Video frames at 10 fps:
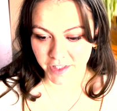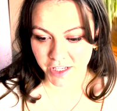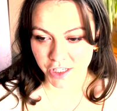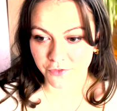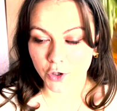
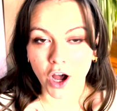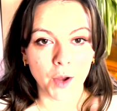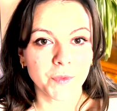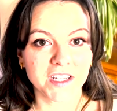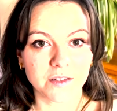you've got
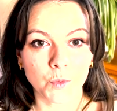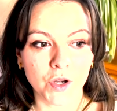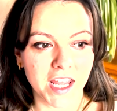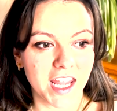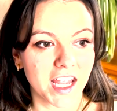up this
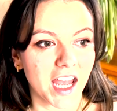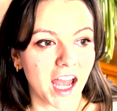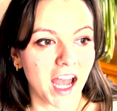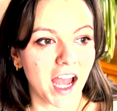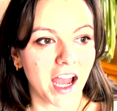morning
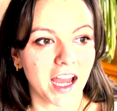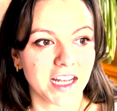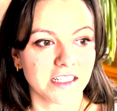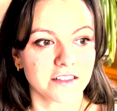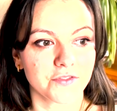
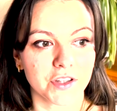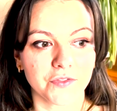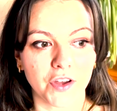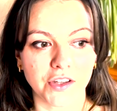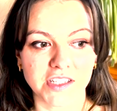and for the
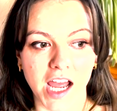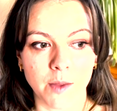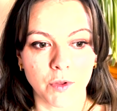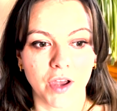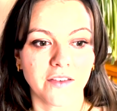first time
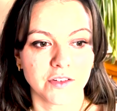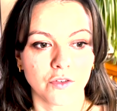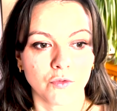you haven't